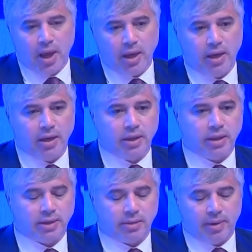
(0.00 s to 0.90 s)
here in
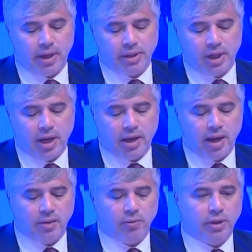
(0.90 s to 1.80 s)
Azerbaijan,
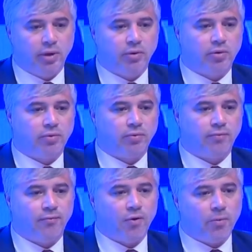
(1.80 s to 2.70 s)
and we look
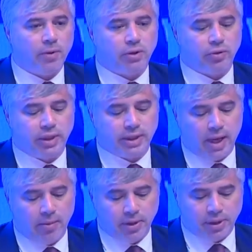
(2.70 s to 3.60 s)
forward to
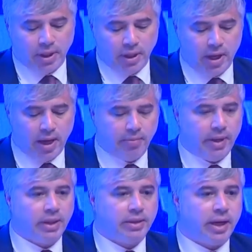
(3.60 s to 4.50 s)
establishing and
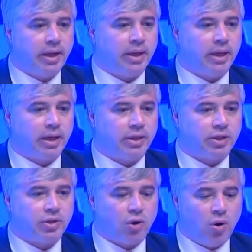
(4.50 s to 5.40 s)
maintaining a
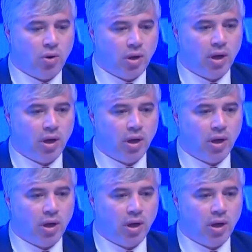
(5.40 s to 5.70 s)
strong